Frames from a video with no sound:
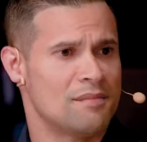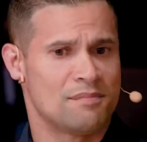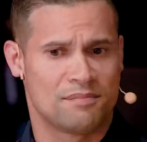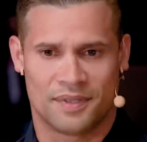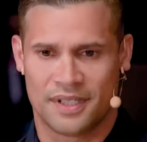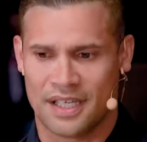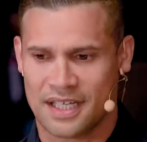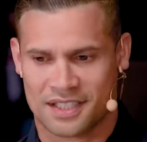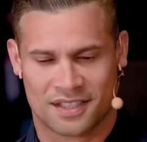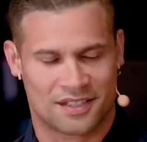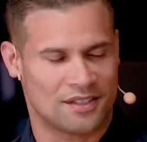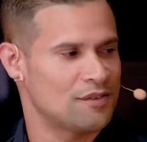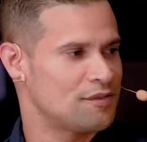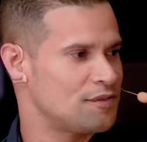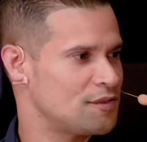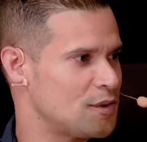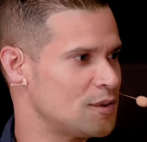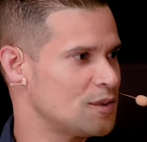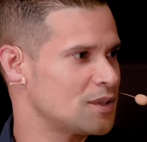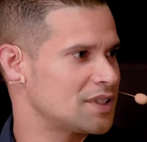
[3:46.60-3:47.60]
Yes, of
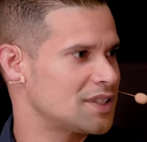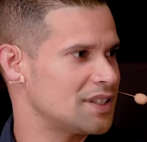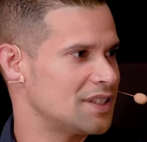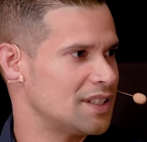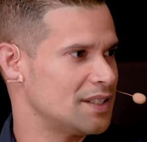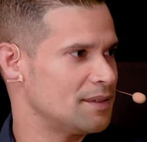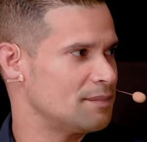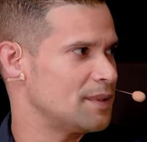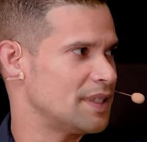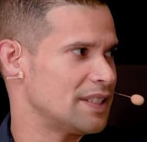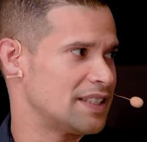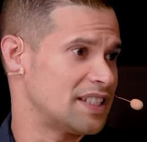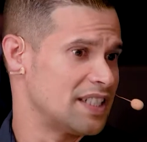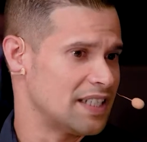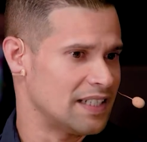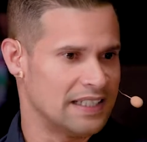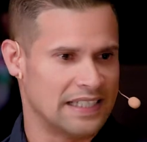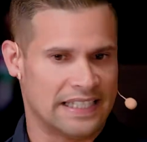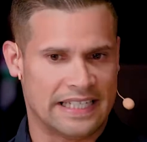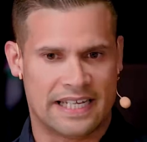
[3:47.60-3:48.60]
course, it
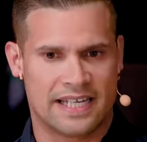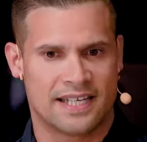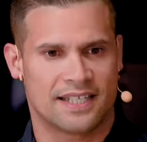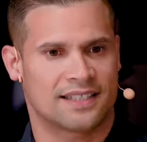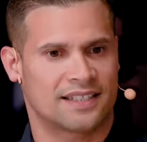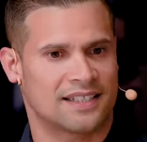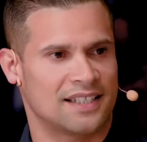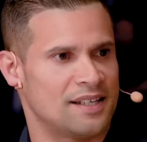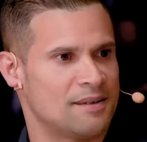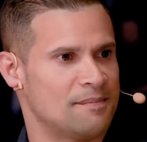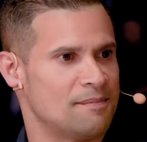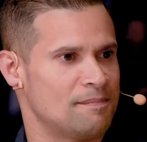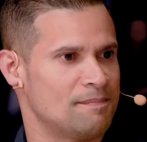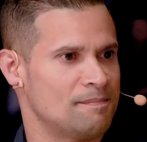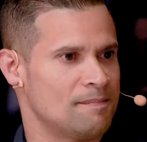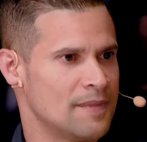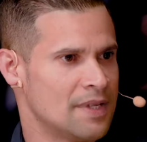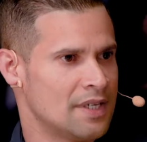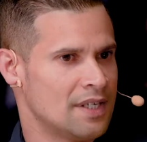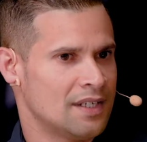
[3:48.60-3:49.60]
certainly is.
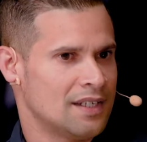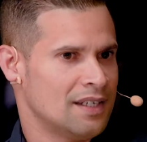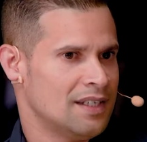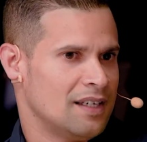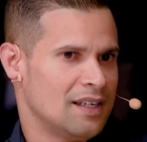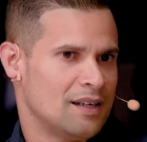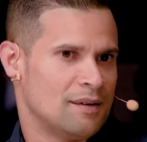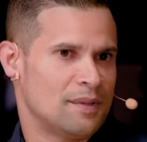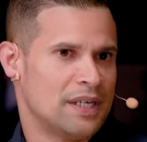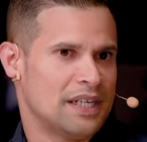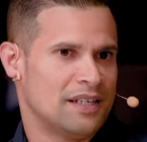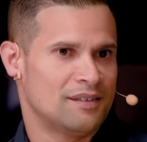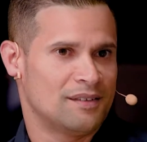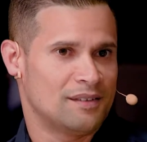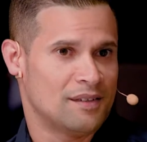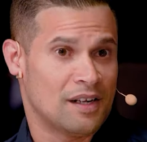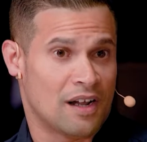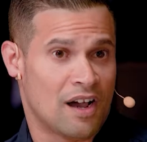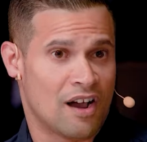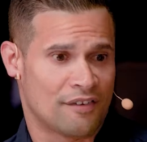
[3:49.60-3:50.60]

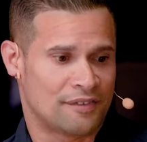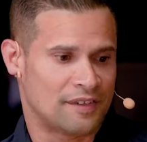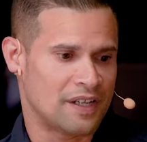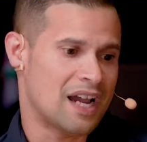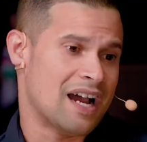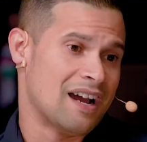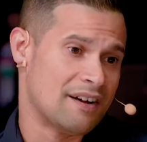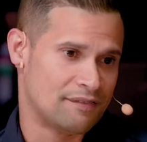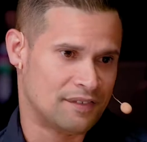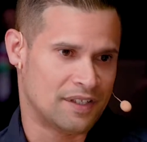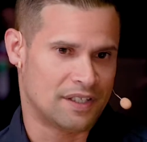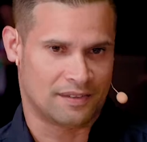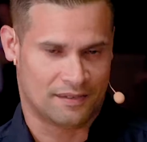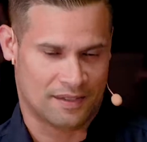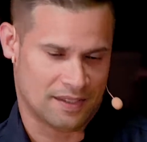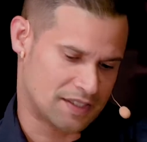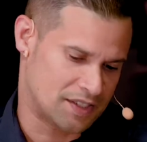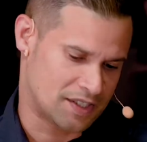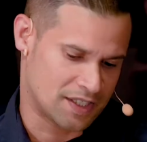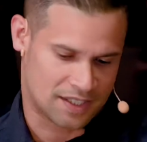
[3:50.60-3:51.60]
After I've did
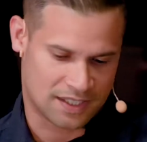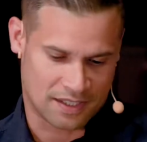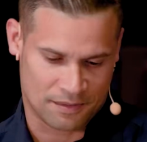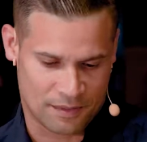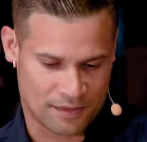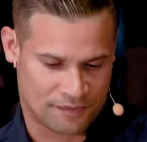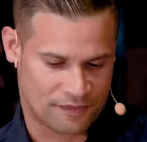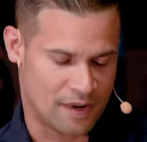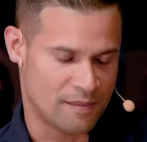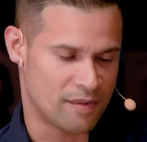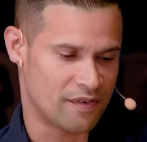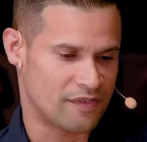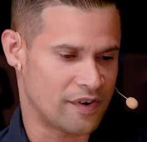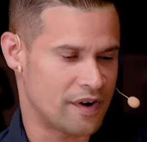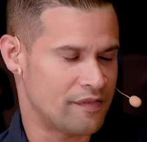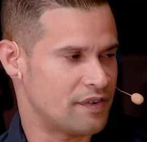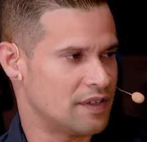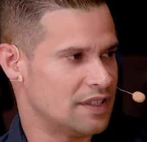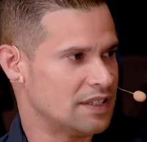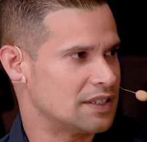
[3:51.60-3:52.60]
just a frame of
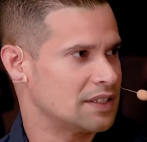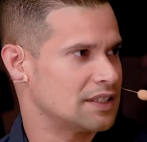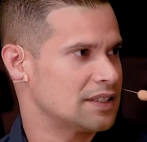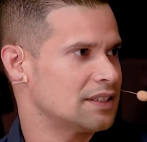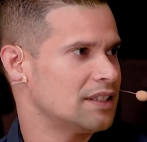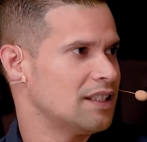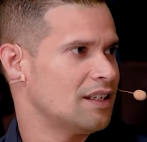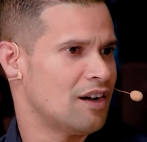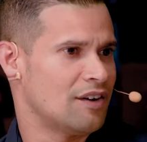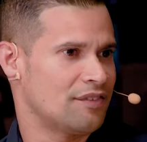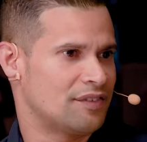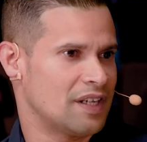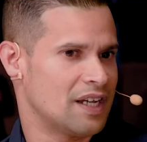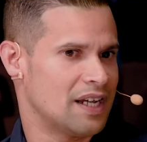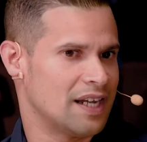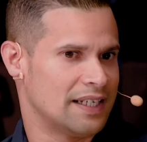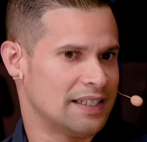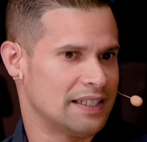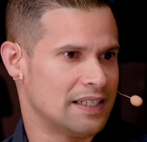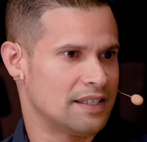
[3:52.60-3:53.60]
reference. After
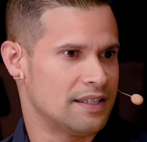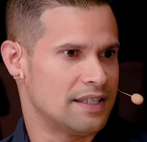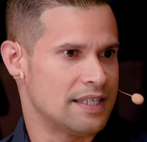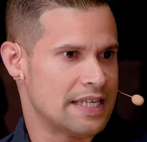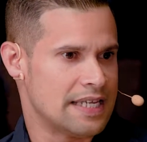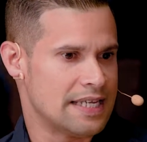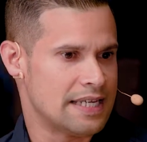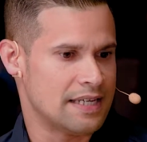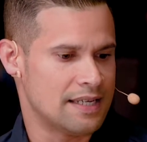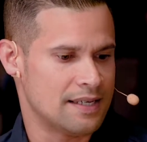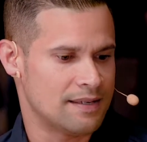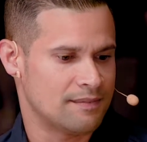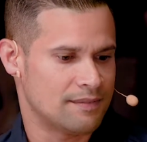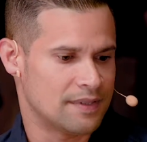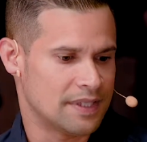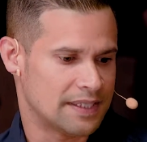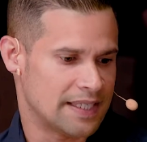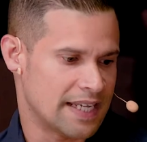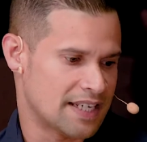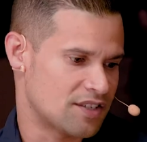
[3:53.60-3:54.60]
I did the
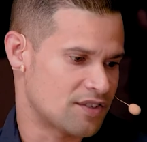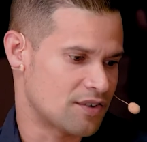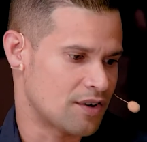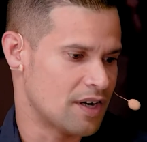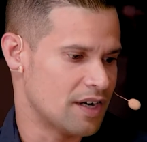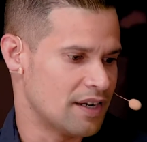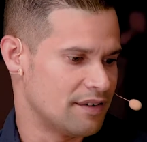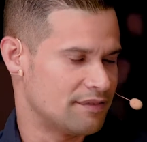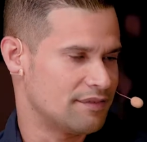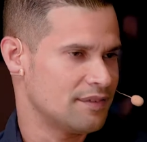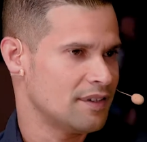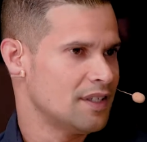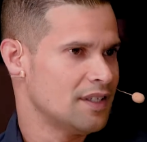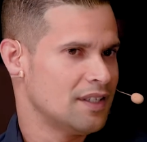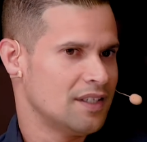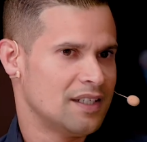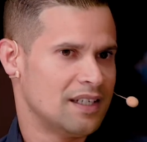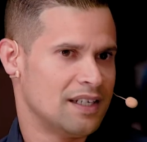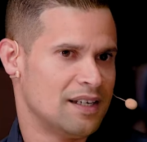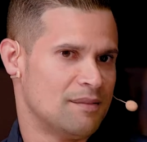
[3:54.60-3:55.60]
test drive,
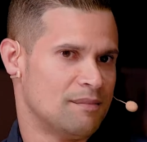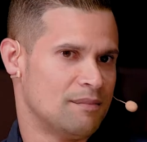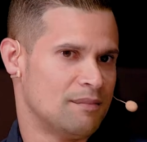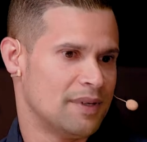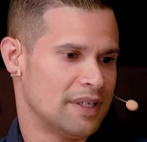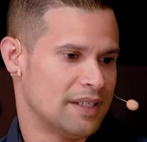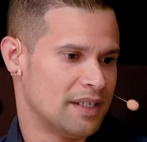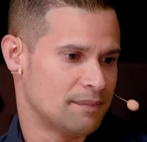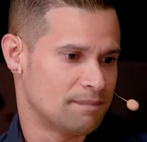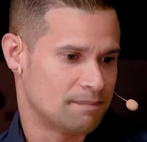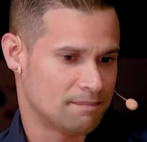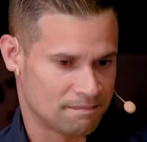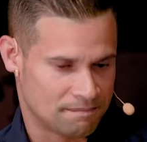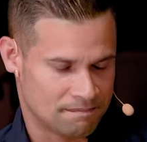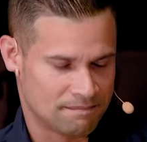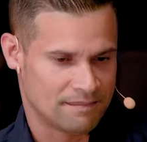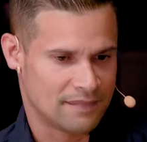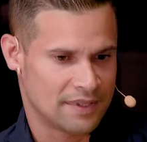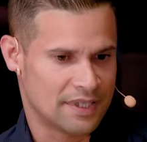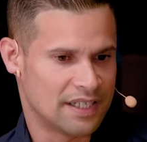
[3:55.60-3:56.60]

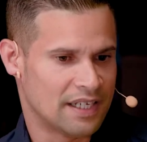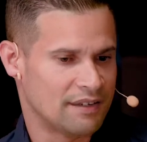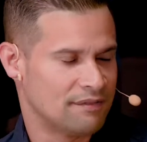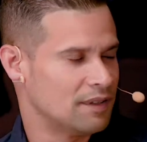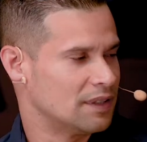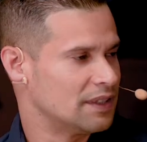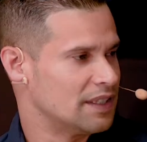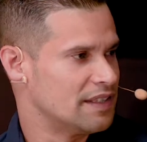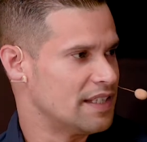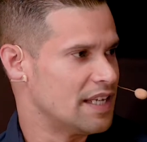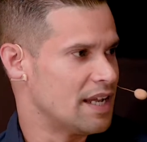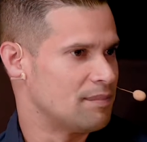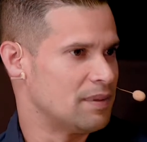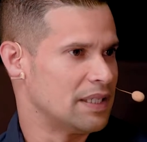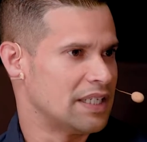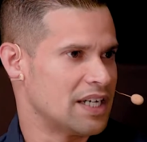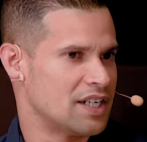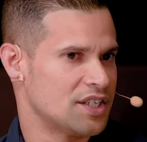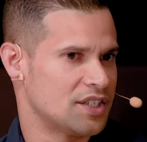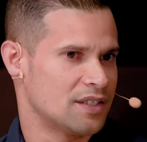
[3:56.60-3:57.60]
and I filled in the
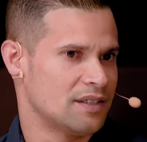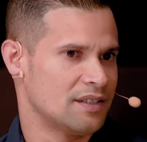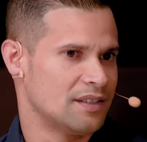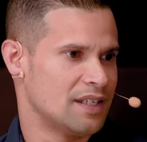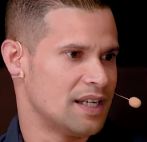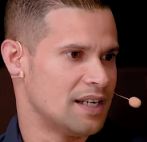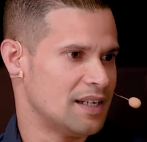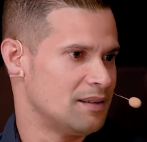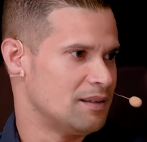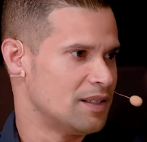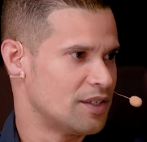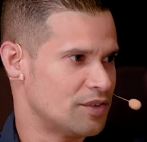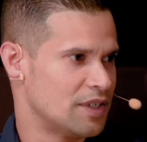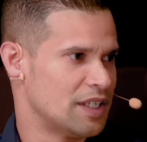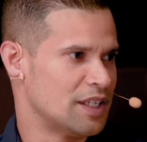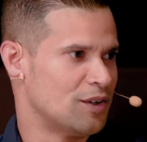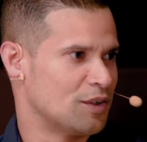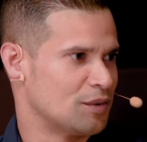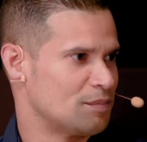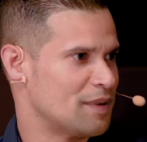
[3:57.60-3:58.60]
application, they
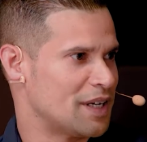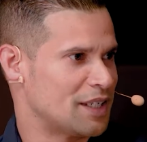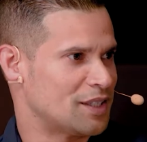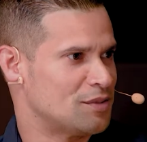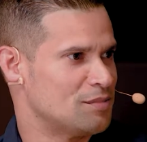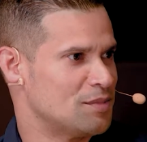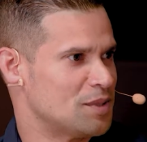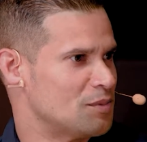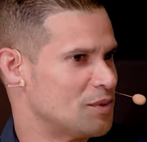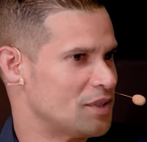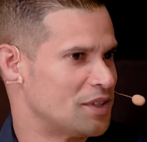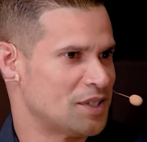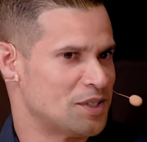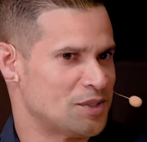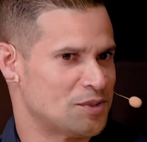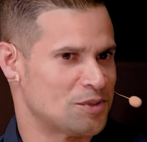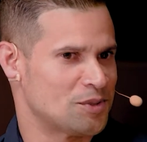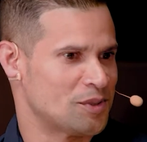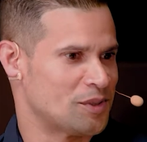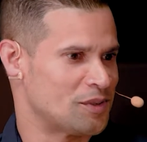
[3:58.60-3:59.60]
literally got back to me within
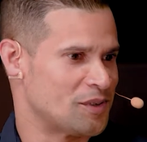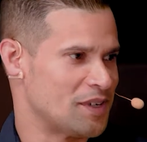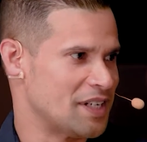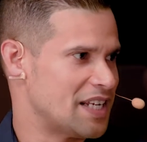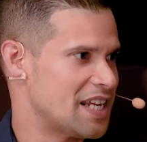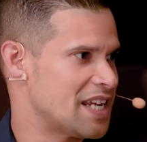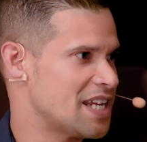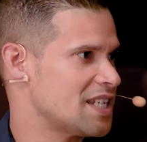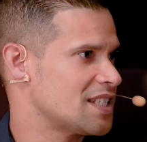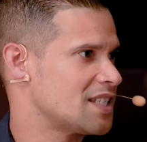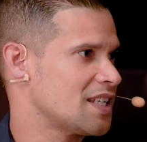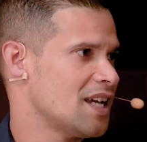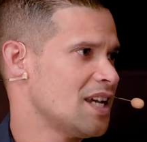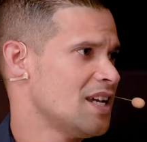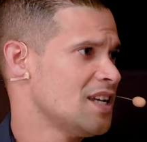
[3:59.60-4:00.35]
2 or 3 days.